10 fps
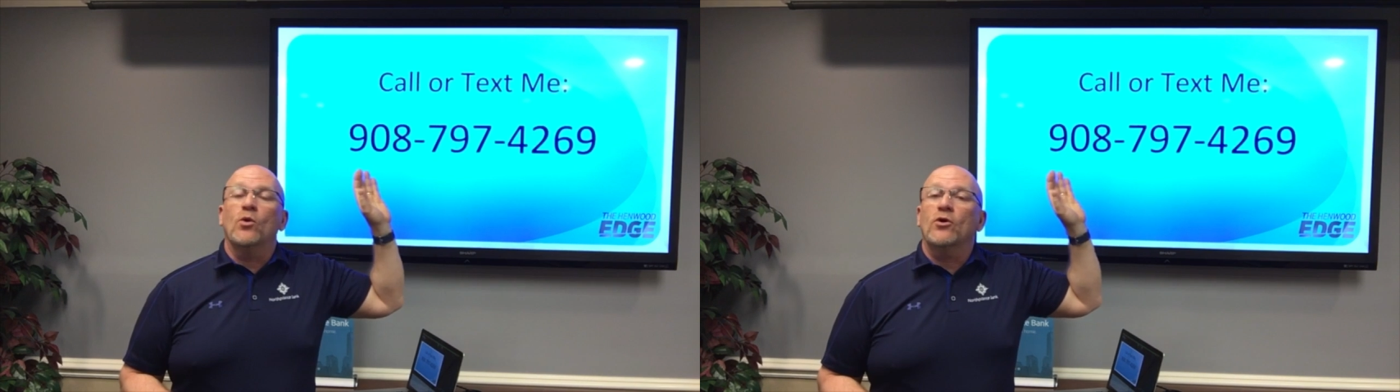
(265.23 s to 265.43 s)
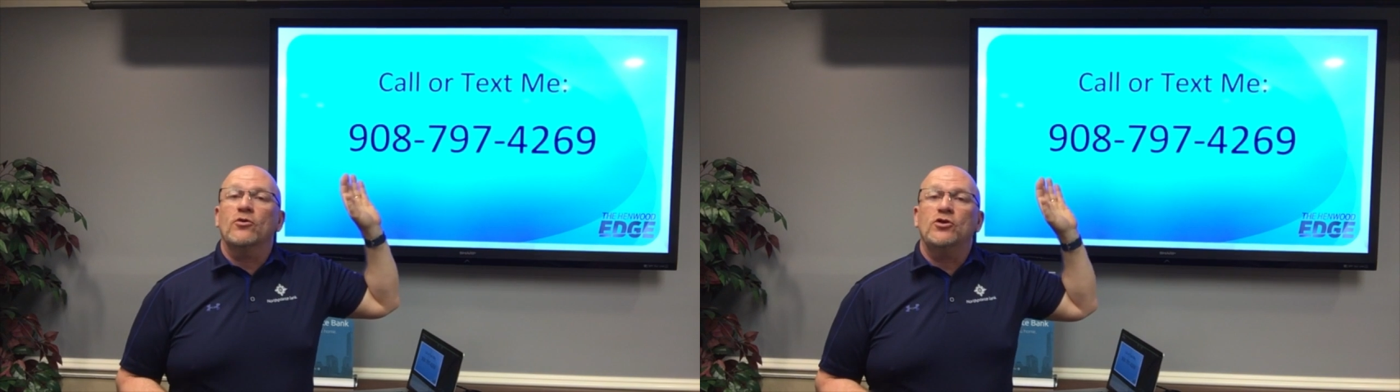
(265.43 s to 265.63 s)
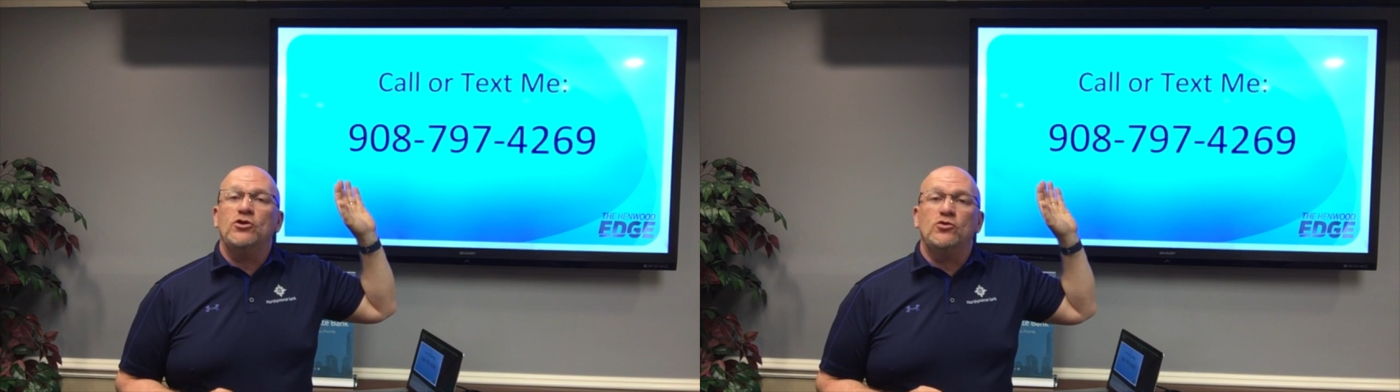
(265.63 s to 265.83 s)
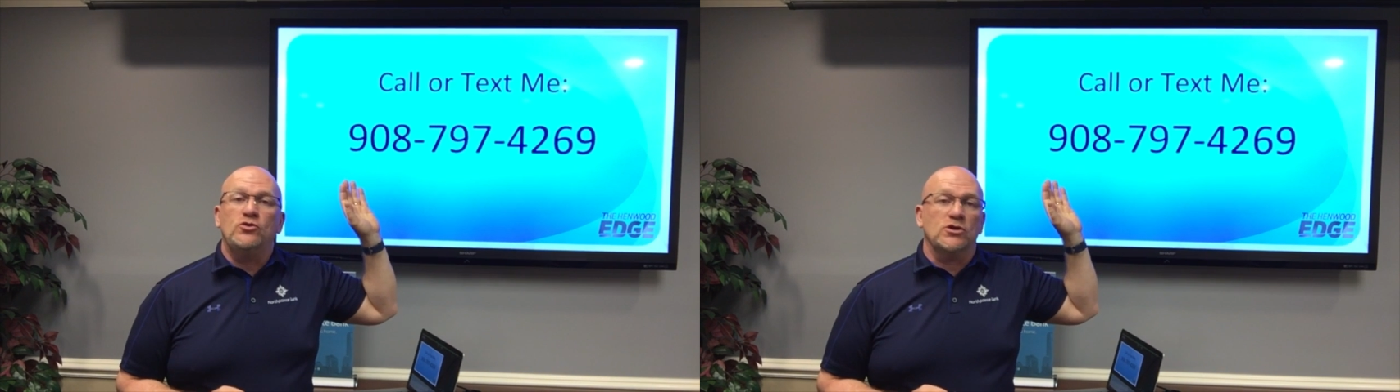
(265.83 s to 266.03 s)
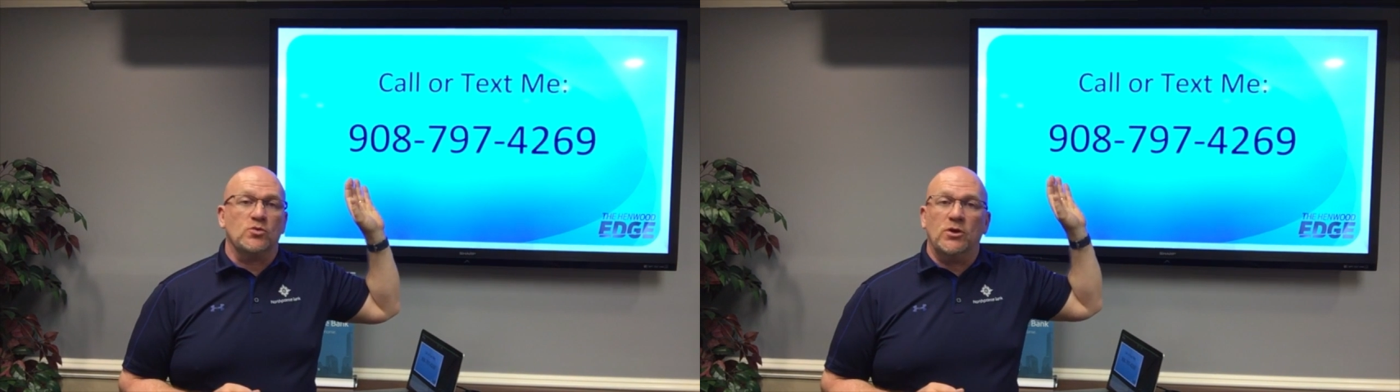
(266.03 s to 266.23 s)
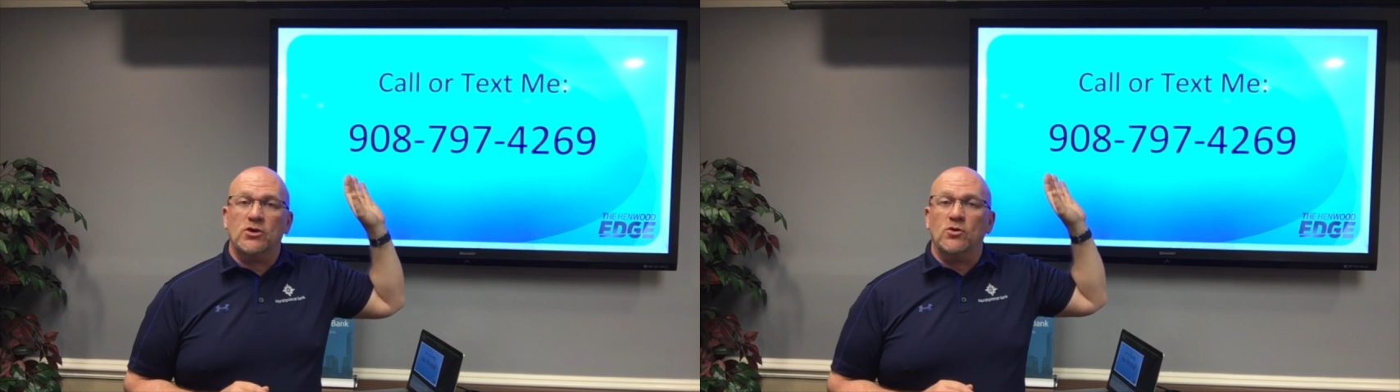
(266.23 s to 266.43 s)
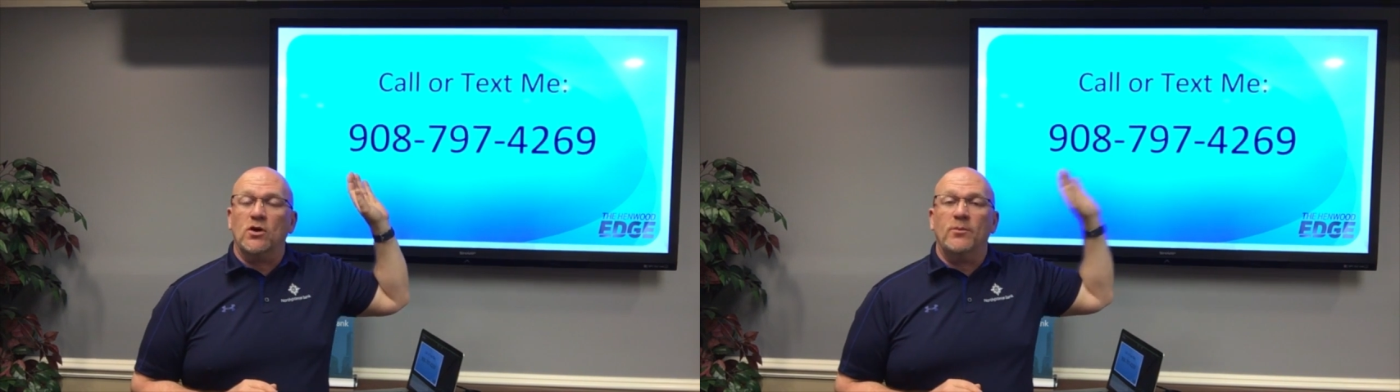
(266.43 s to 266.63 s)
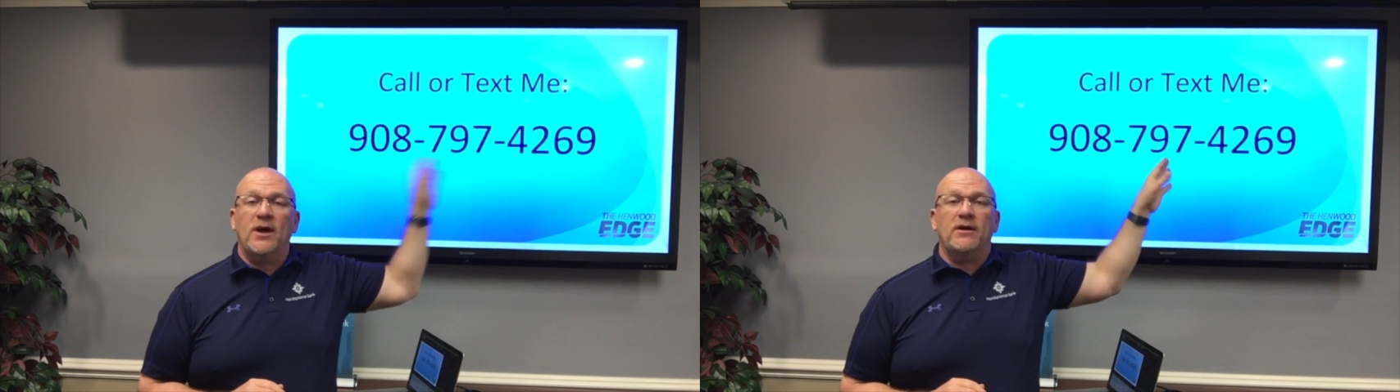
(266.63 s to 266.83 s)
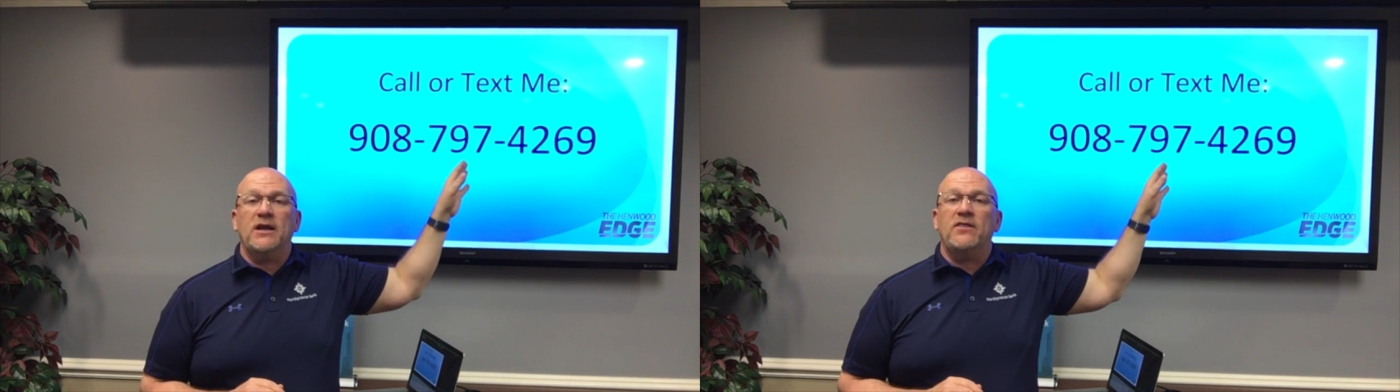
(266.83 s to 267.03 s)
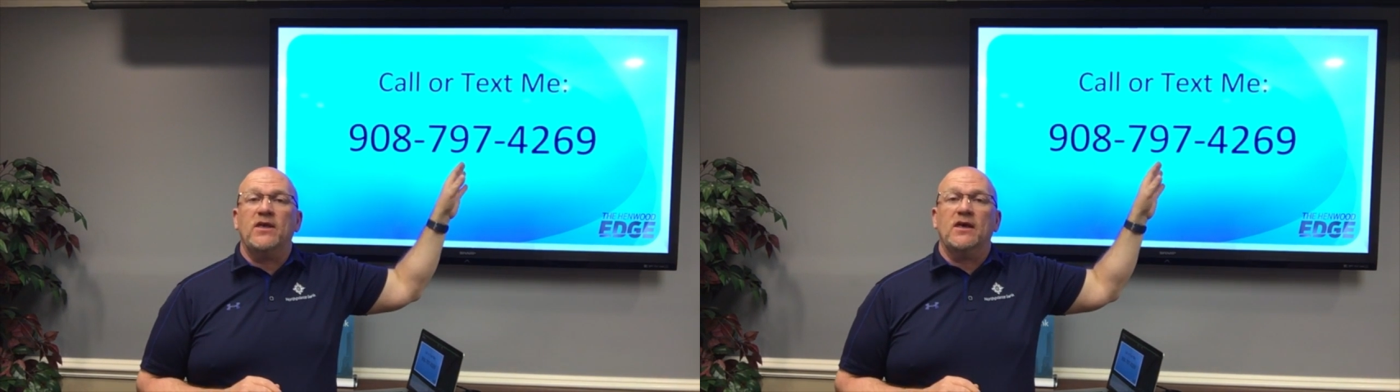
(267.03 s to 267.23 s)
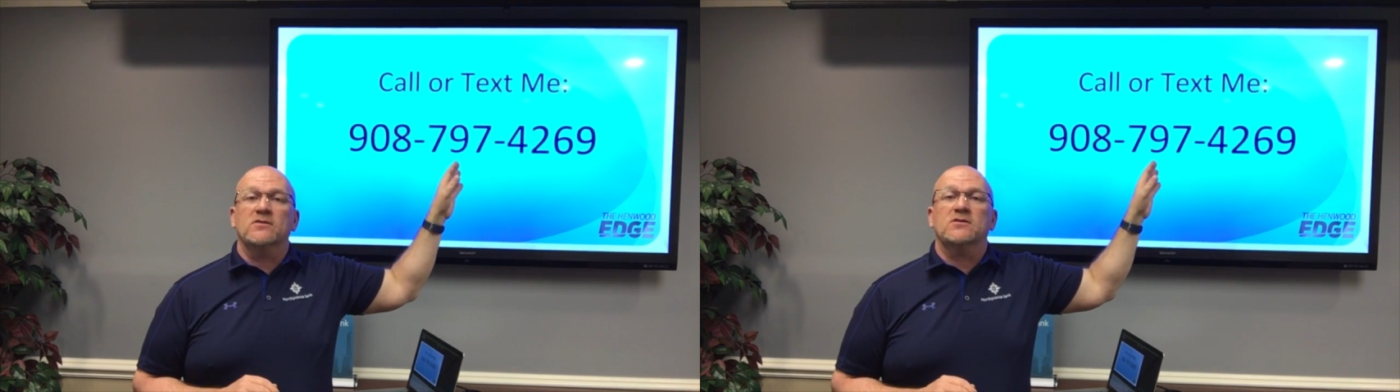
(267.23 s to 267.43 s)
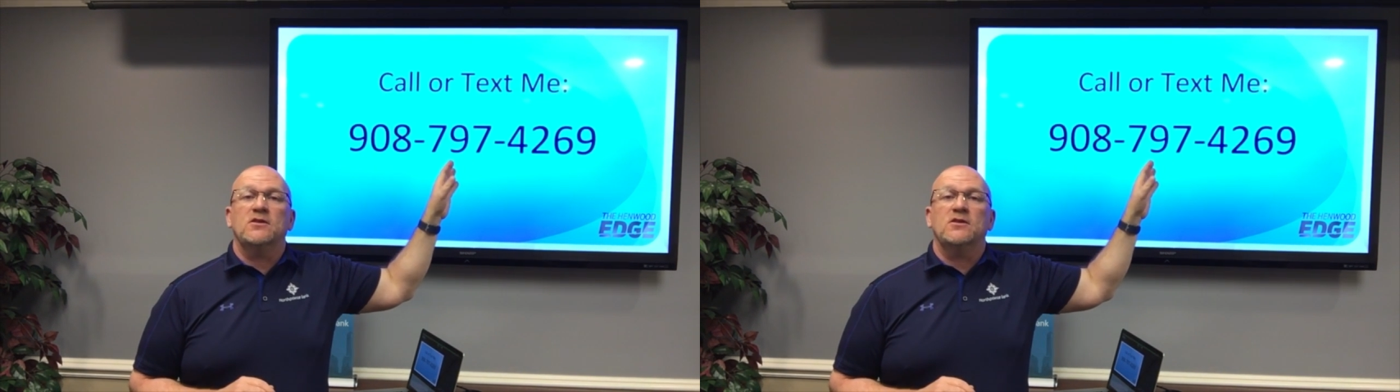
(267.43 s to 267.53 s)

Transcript: or you just want to talk about anything else